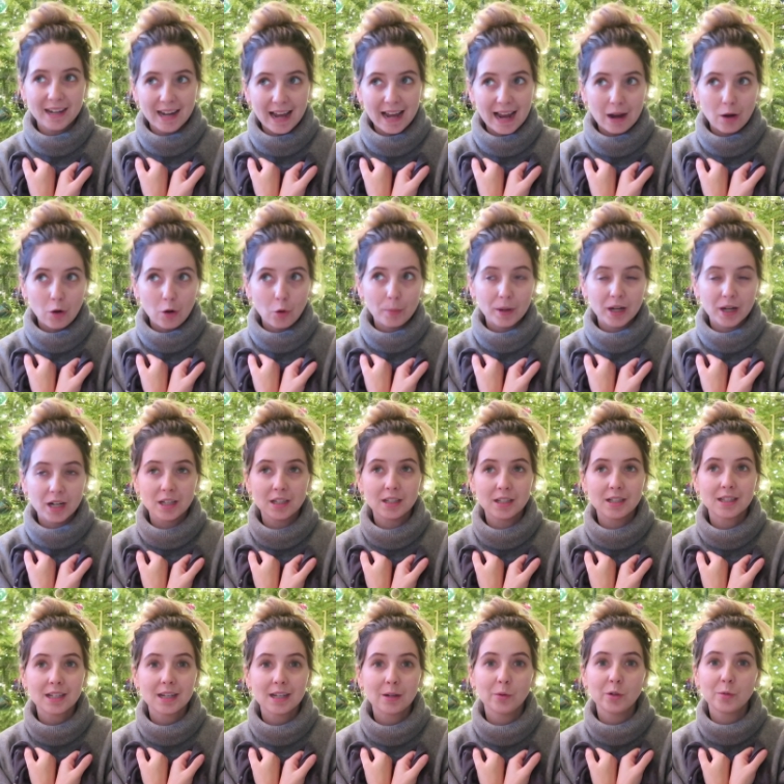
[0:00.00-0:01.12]
now
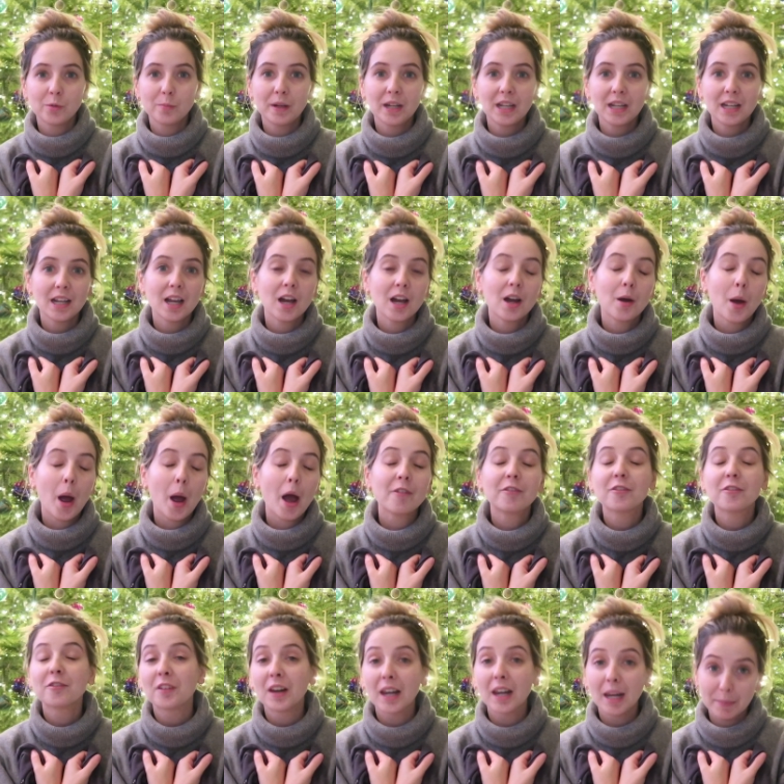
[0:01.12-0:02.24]
because it would be
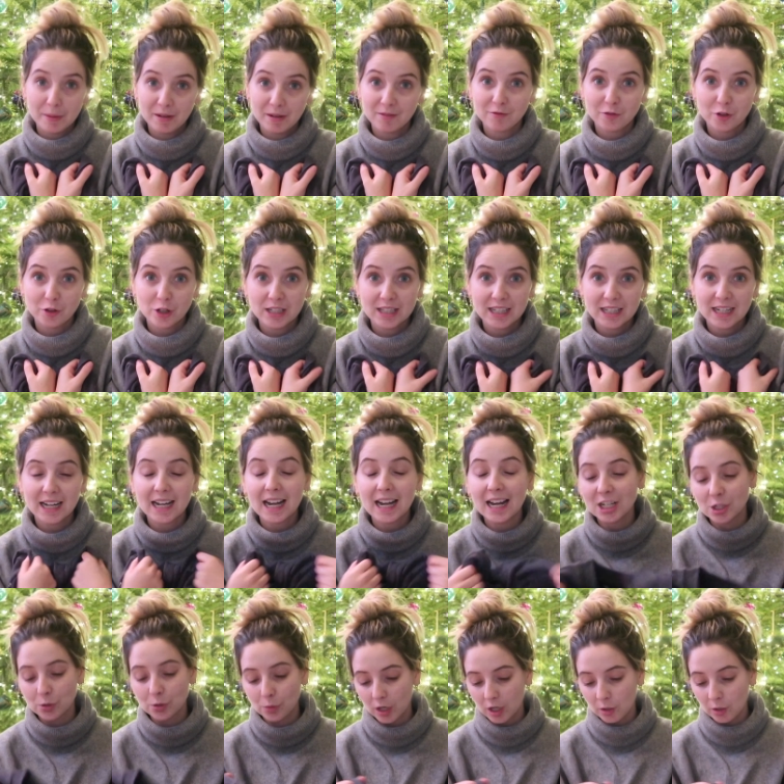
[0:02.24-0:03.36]
flipping freezing
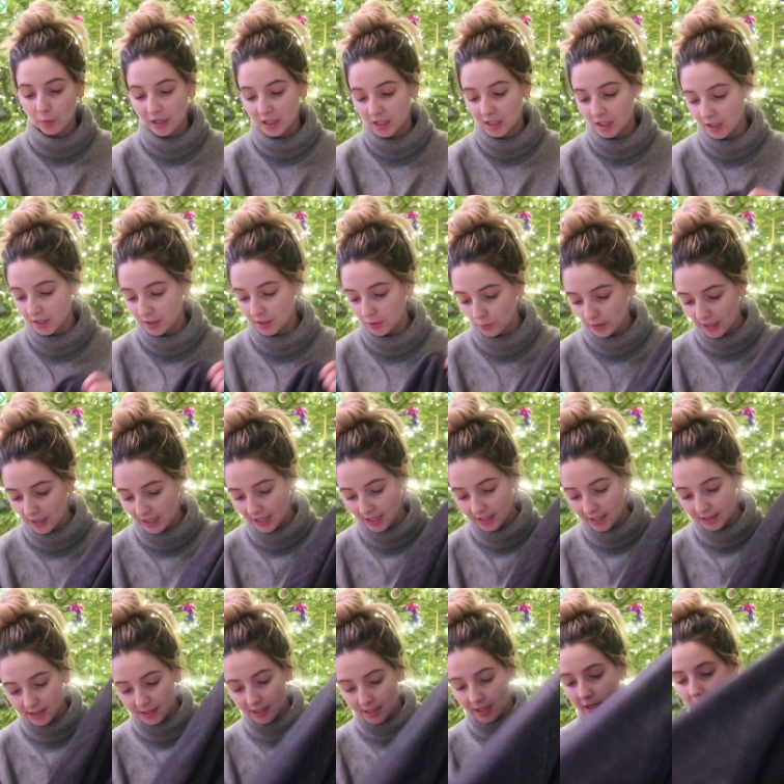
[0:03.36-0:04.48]
unless you were going to wear tights or
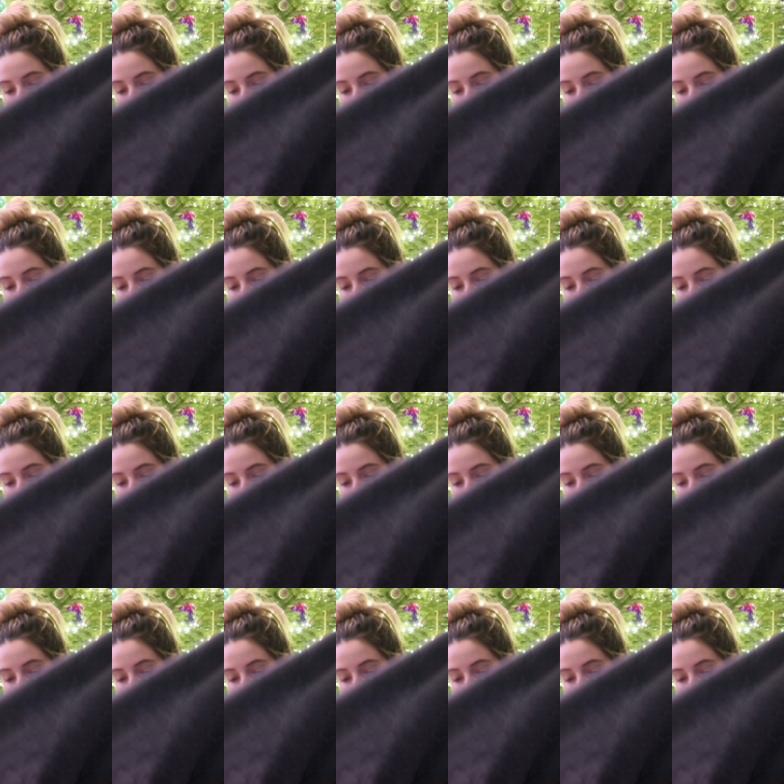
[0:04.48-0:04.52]
leggings